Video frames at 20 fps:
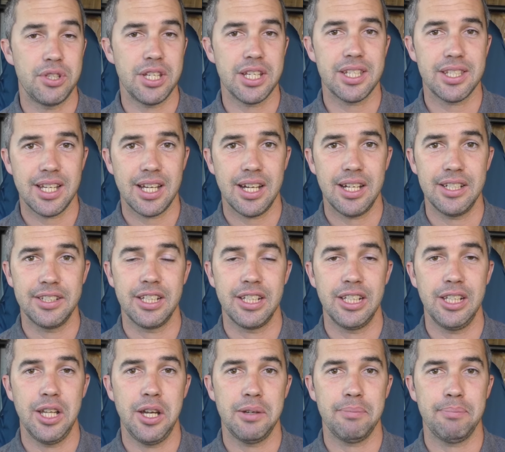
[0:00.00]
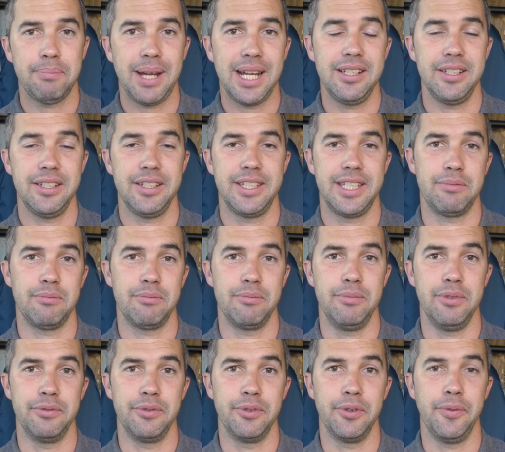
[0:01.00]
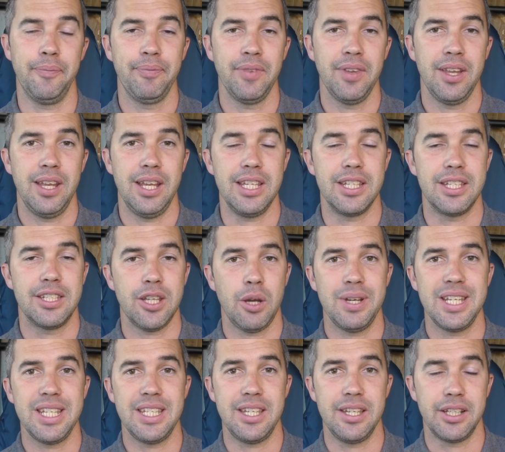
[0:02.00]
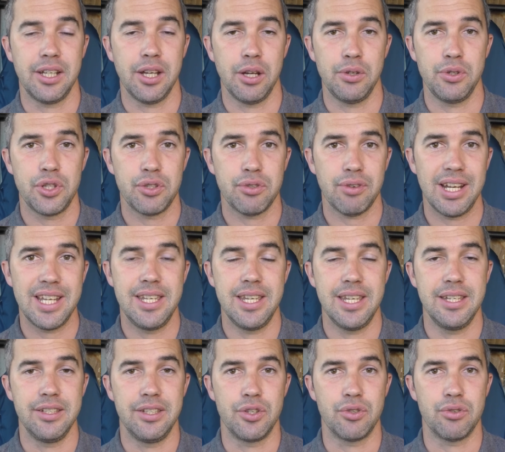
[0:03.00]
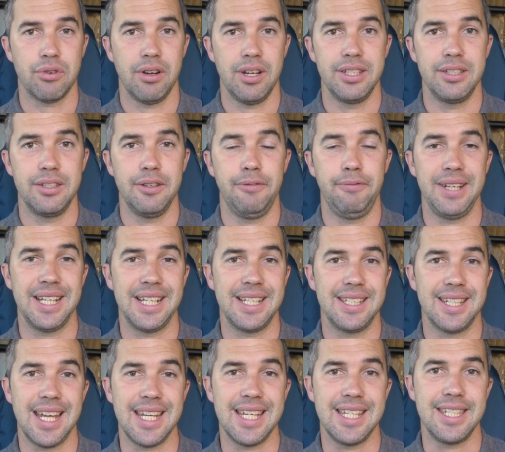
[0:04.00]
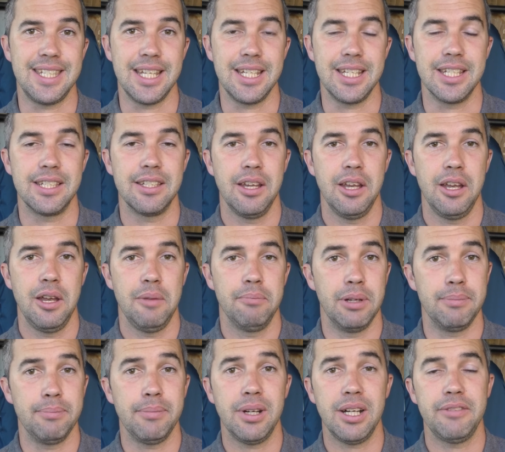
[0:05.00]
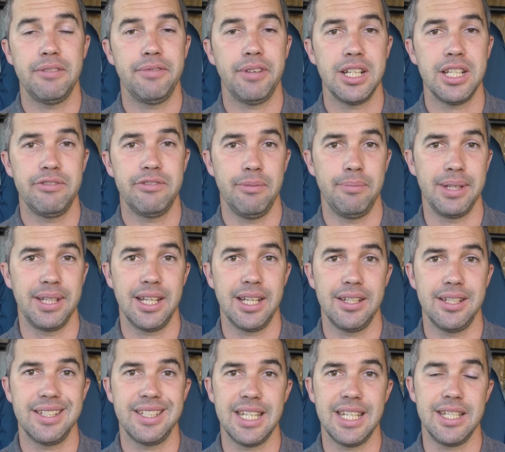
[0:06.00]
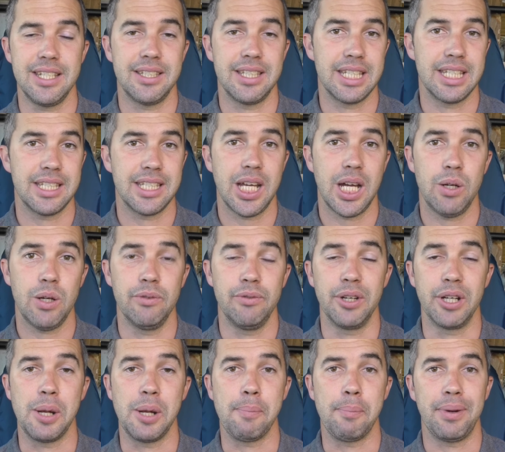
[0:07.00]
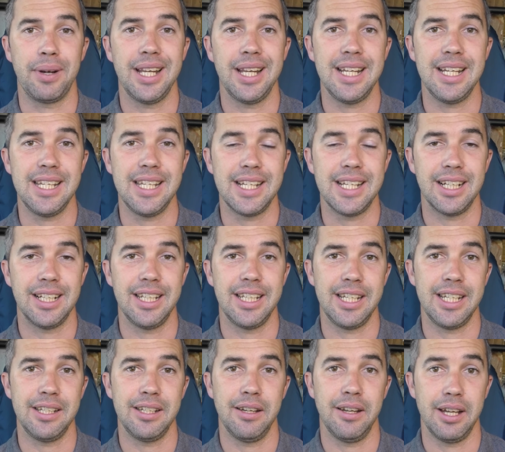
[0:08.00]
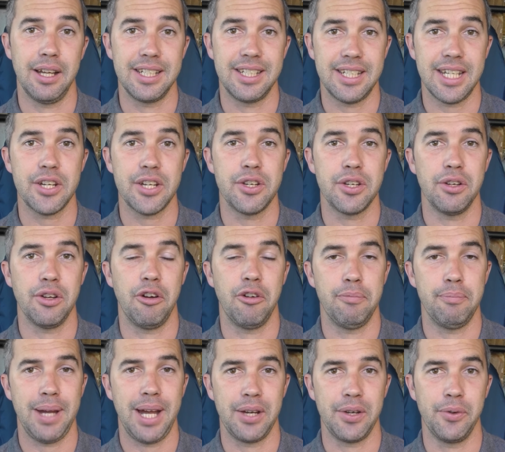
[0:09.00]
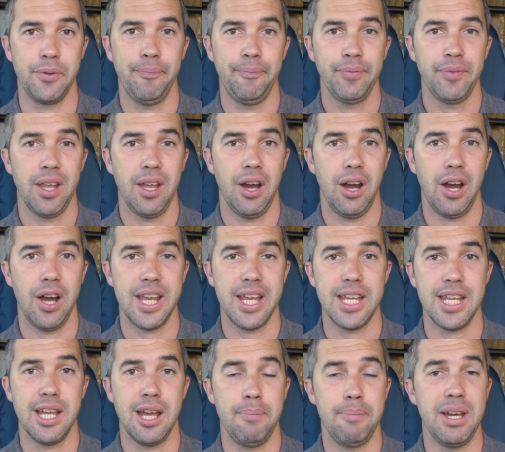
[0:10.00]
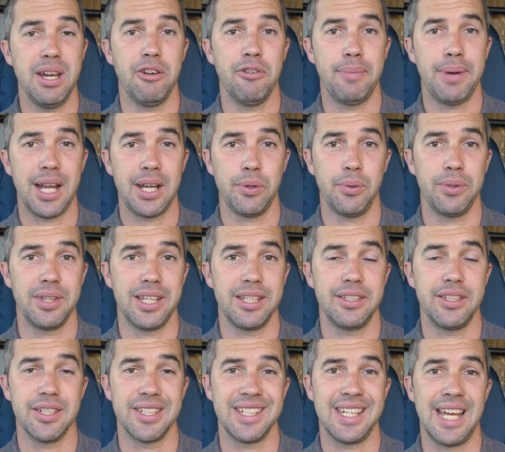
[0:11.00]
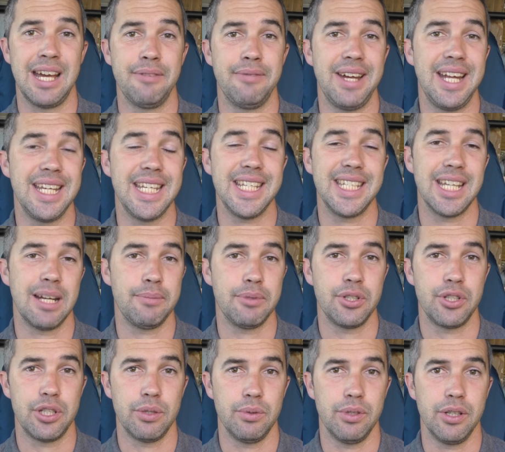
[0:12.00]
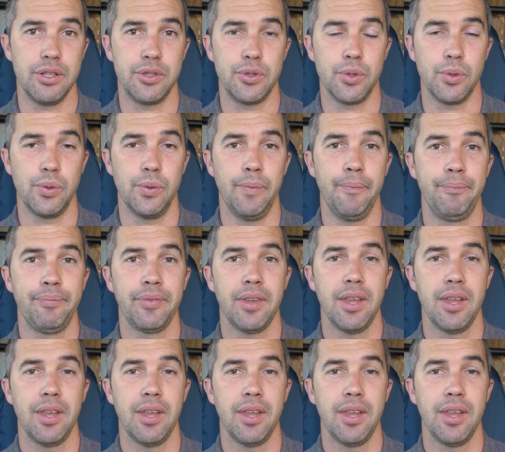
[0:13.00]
you're just starting to learn paintless dent removal, it's so easy to go straight into trying to fix a dent. But my advice for beginners is to start with a completely clean section of panel, i.e. a bit of panel that doesn't have any damage to it at all.